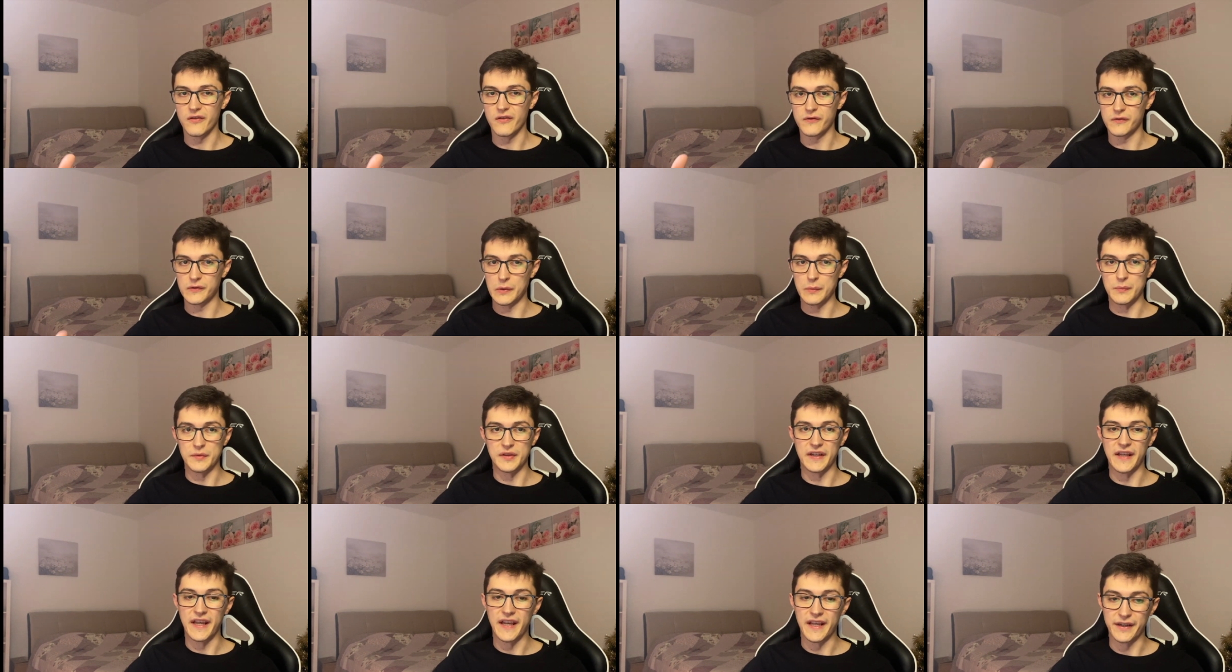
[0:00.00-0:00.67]
from
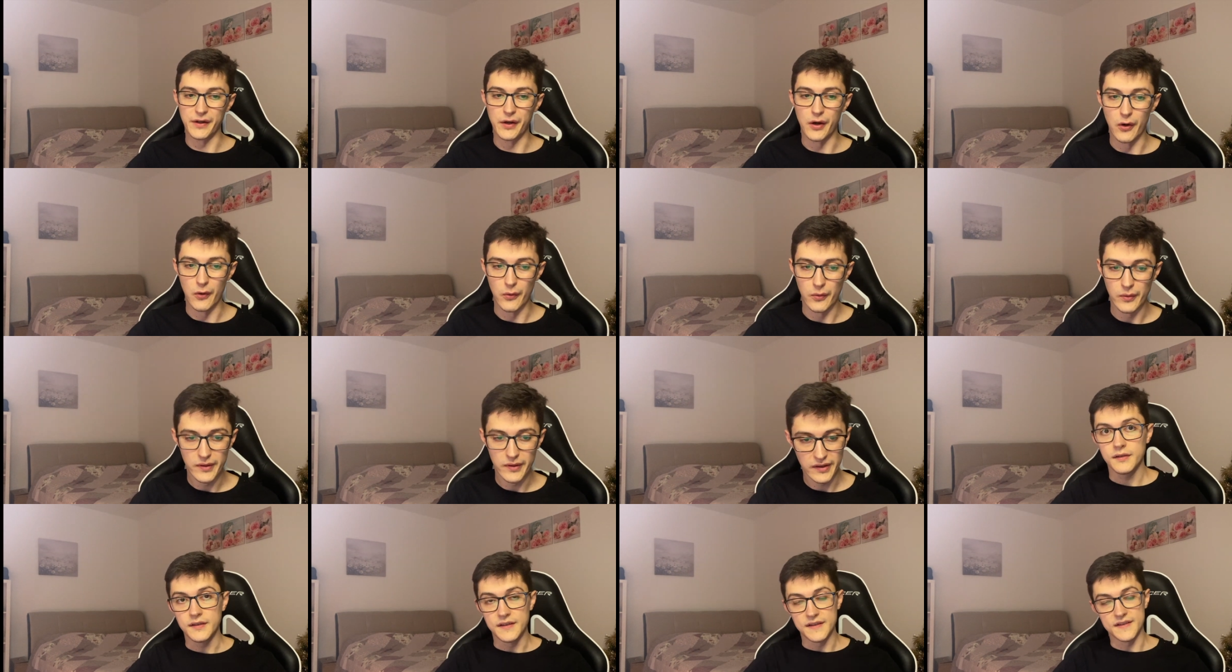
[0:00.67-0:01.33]
the get-go.
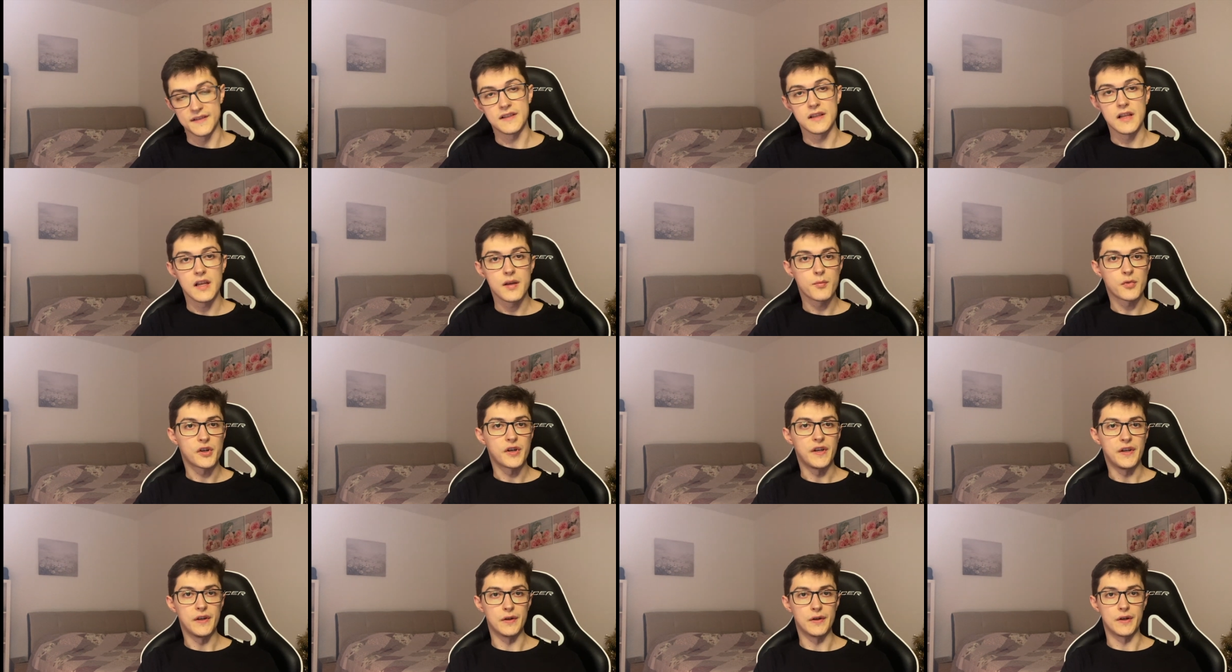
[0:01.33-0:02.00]

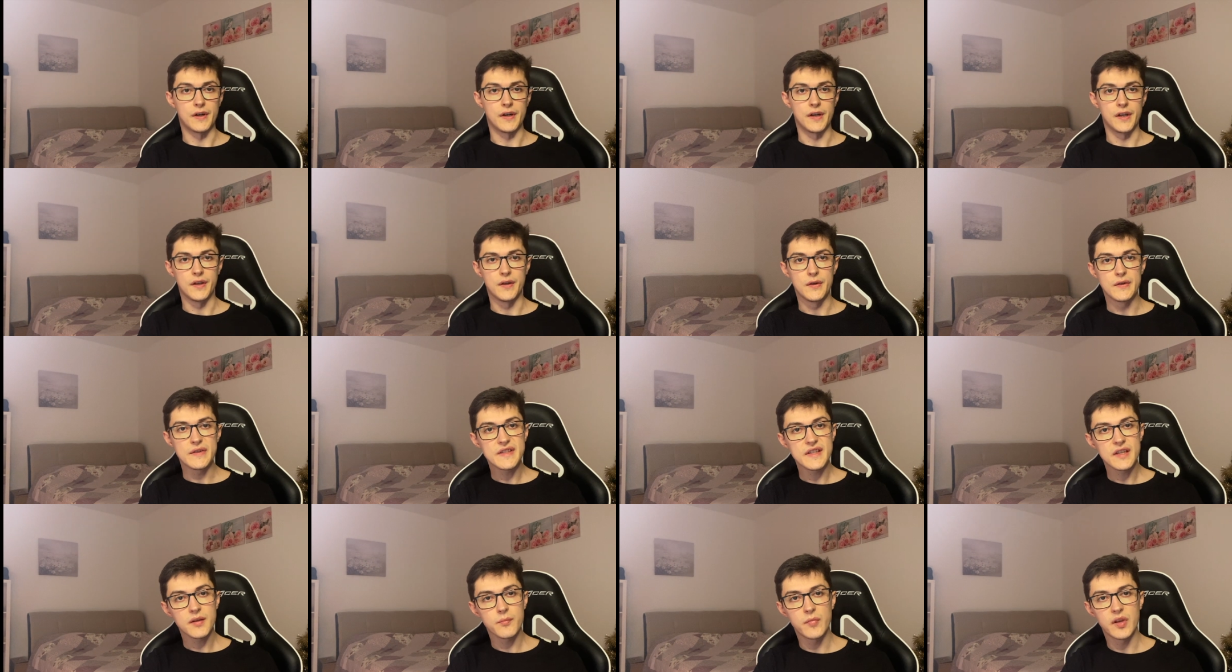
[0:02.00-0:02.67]
Disclaimer here,
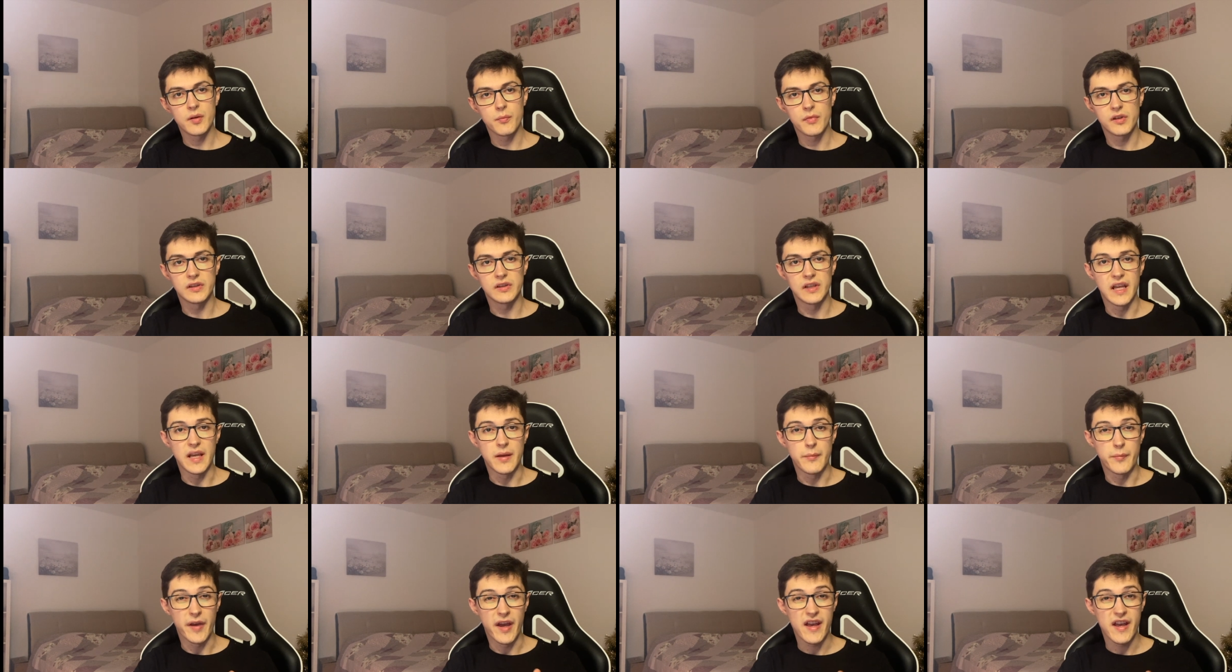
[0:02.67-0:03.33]
using minimal
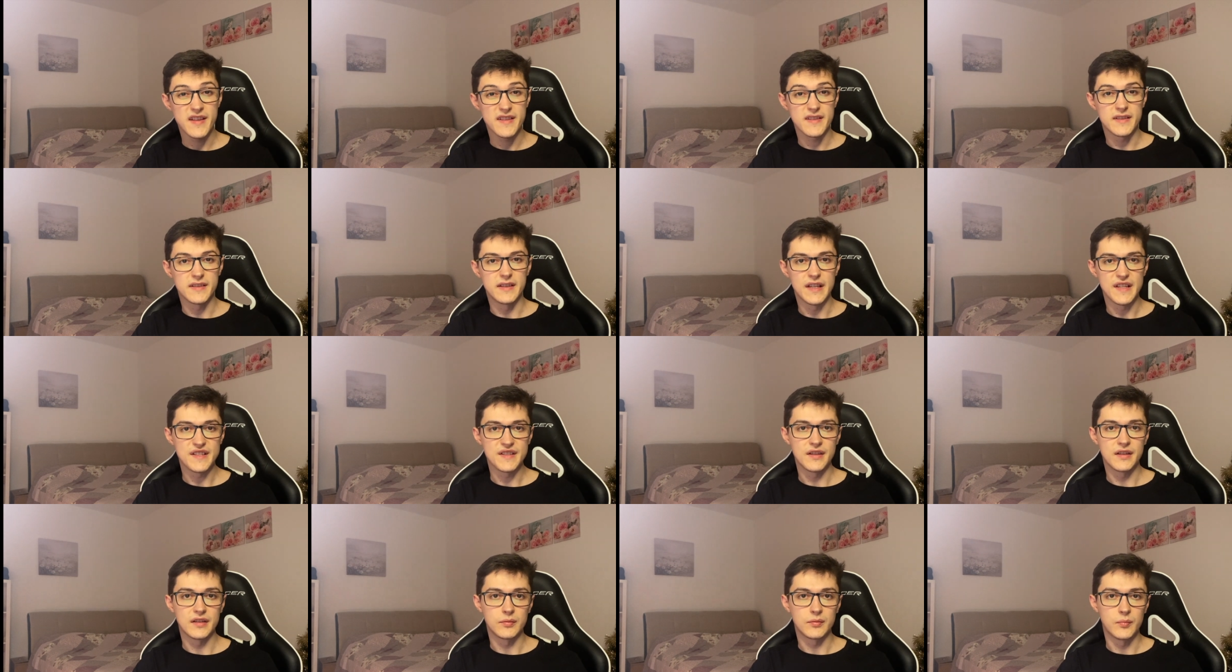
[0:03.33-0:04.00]
APIs
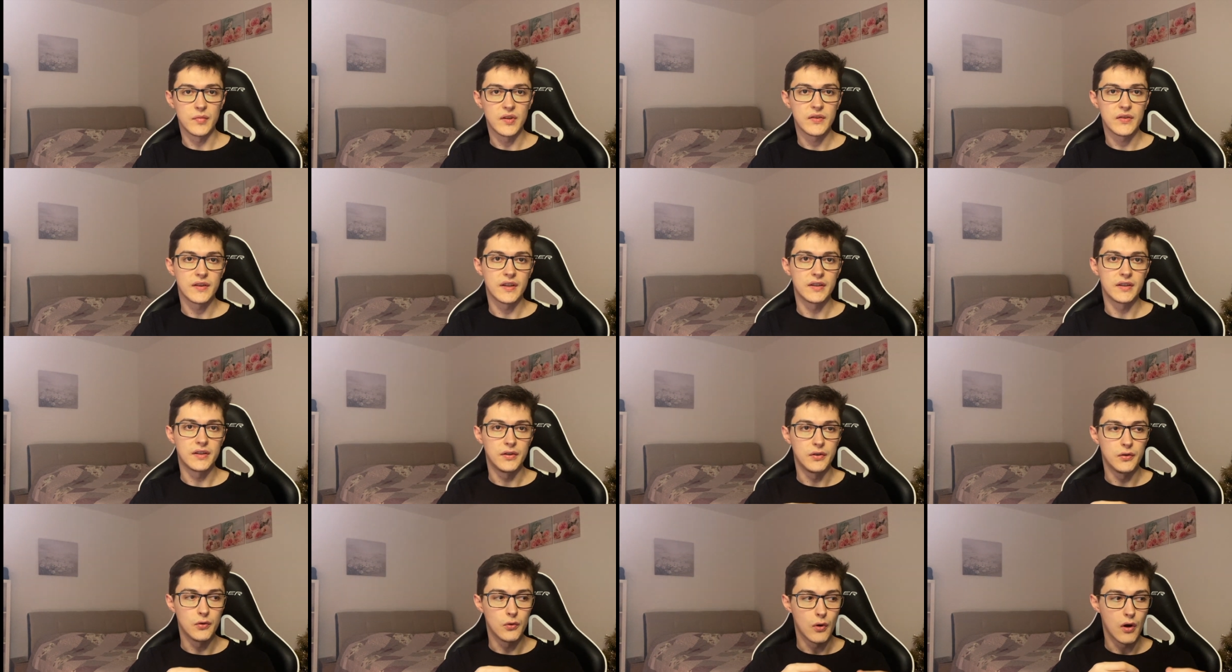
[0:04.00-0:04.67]
does not mean
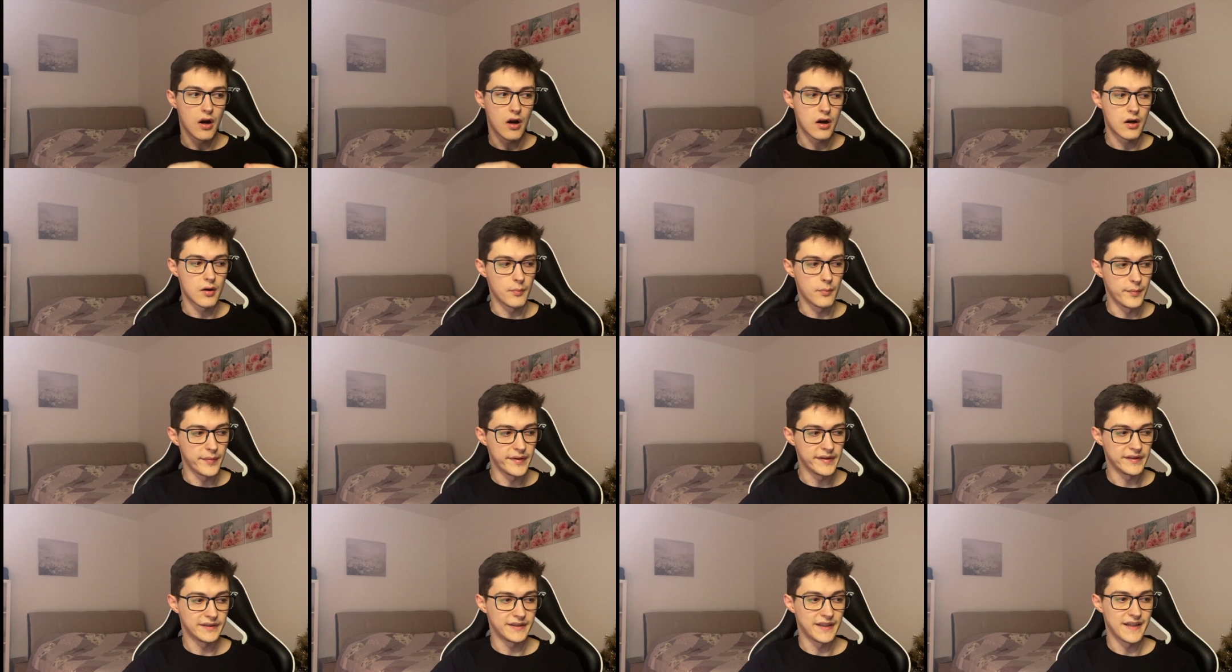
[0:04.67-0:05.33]
that you are
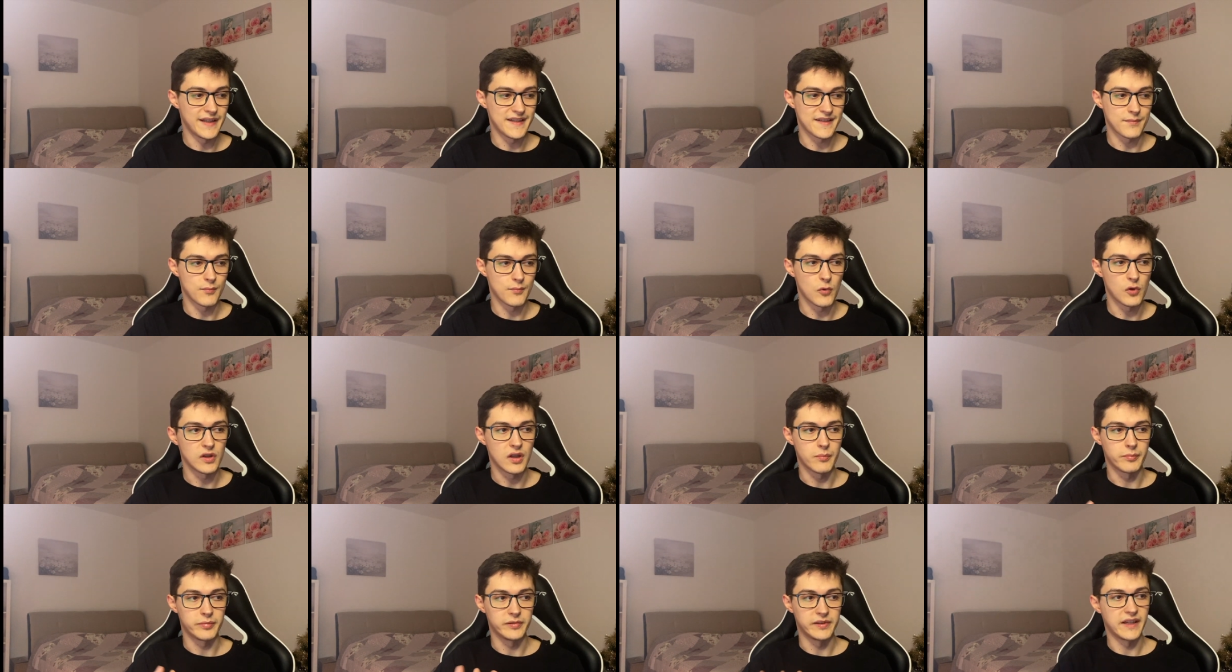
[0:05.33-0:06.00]
building
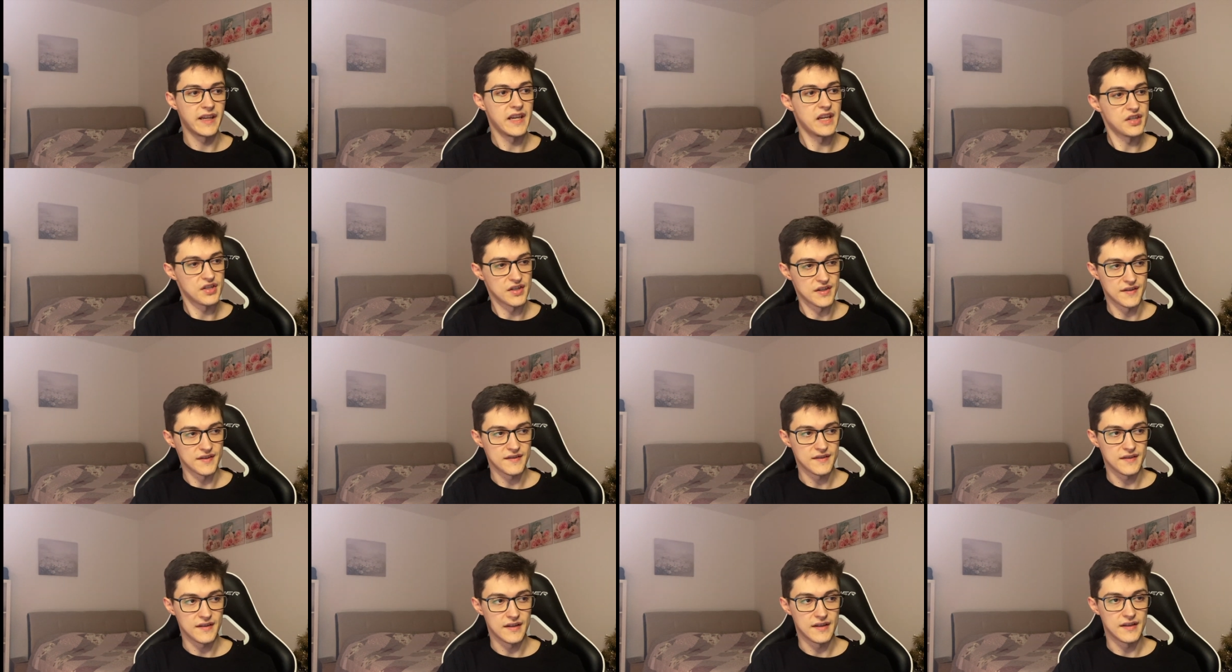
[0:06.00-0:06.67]
small applications.